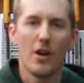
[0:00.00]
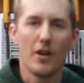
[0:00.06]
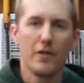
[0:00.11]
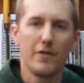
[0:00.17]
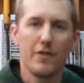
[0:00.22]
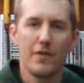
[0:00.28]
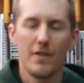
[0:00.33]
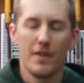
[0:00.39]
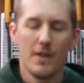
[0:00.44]

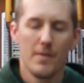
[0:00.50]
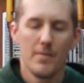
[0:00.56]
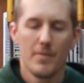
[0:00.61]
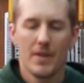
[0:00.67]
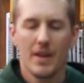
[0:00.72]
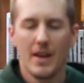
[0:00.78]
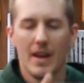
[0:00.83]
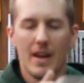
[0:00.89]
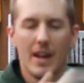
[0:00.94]
rough
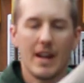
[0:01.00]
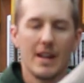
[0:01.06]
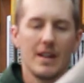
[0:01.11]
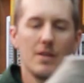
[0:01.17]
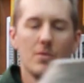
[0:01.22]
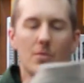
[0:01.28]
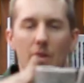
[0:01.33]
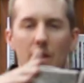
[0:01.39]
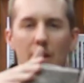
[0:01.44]
and I
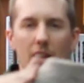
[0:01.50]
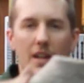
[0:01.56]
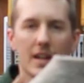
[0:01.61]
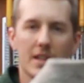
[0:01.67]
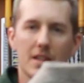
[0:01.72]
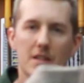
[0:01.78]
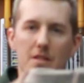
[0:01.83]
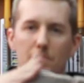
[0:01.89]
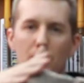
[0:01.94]
didn't really
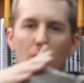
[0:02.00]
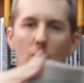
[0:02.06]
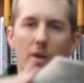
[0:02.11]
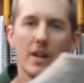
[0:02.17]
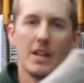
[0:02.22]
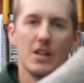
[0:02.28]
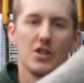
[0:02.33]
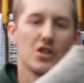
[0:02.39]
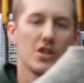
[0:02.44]
like this
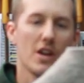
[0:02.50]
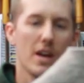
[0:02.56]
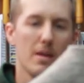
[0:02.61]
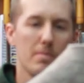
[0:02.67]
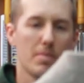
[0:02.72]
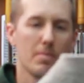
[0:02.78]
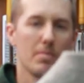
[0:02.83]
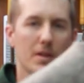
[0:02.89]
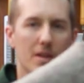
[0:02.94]
pointy
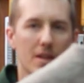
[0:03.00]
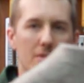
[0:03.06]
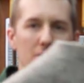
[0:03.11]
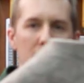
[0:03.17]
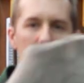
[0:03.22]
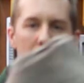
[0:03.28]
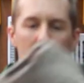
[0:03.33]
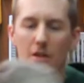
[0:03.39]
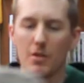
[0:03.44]
shape, but
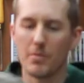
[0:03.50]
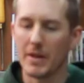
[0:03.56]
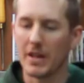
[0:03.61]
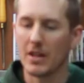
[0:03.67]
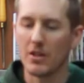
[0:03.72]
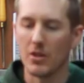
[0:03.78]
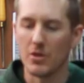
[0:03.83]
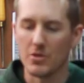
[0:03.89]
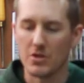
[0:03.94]
that was a little
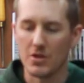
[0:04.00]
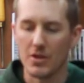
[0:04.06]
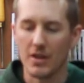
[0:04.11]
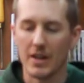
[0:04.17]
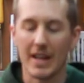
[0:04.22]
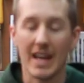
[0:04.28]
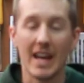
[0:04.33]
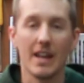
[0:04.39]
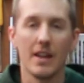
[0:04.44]
bit
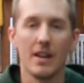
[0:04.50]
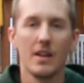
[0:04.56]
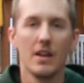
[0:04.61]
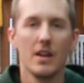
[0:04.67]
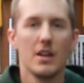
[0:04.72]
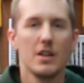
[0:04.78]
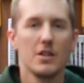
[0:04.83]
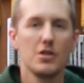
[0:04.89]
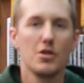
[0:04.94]
closer. Again,
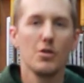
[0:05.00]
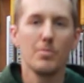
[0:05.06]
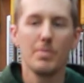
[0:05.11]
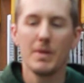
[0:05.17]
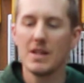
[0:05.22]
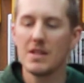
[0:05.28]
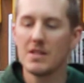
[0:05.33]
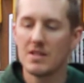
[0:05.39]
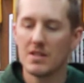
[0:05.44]
two
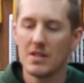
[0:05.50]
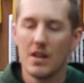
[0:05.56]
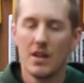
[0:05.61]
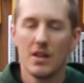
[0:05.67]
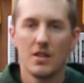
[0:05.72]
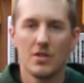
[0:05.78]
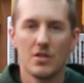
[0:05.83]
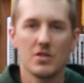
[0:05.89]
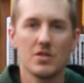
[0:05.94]
piece,
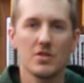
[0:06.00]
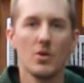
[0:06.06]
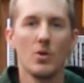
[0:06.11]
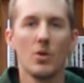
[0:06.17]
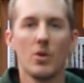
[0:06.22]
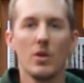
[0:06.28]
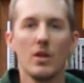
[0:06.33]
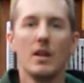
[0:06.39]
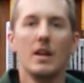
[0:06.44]
the
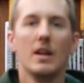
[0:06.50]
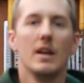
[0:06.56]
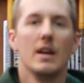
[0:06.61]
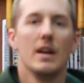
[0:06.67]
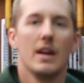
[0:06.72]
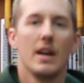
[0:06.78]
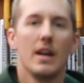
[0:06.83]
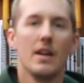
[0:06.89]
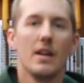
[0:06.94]
sole,
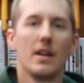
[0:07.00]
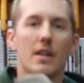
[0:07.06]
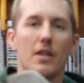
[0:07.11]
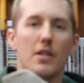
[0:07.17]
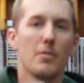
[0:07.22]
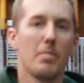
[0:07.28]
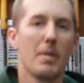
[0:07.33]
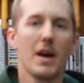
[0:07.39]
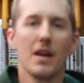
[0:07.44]
and
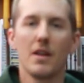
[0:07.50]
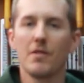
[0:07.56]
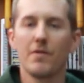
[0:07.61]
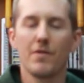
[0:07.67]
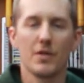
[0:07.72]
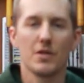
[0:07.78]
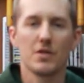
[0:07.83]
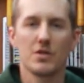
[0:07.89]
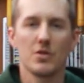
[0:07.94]
the
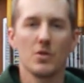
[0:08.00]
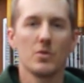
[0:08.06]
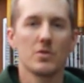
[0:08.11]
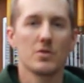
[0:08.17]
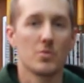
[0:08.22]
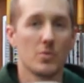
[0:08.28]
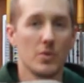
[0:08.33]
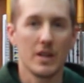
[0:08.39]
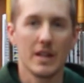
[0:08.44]
pattern for the
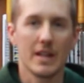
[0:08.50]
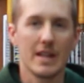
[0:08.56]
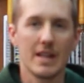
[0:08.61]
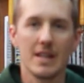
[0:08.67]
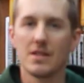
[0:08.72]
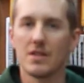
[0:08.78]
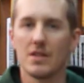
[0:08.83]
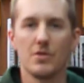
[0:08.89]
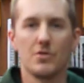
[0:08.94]
sole is
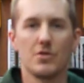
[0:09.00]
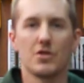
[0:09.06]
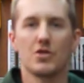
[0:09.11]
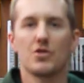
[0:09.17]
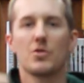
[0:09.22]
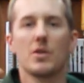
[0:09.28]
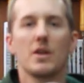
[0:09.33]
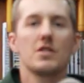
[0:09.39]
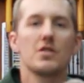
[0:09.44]
really easy. You
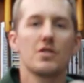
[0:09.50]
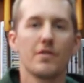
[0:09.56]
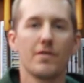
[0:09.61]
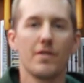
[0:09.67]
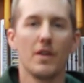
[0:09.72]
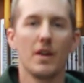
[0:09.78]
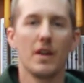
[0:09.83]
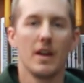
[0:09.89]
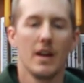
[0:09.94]
just trace
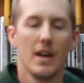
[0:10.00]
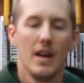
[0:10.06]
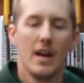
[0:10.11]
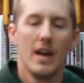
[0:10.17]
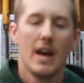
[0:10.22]
your foot,